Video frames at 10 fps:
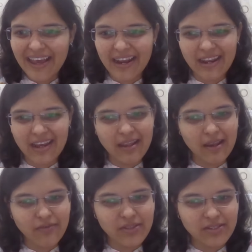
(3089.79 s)
And I
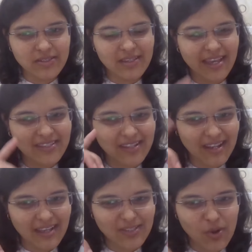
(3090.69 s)
love this as a
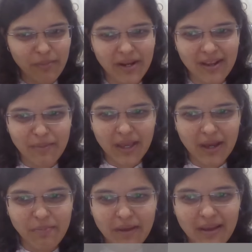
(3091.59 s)
last comment coming
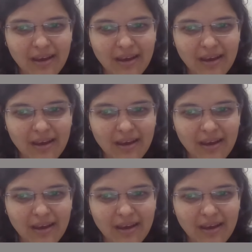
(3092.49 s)
up,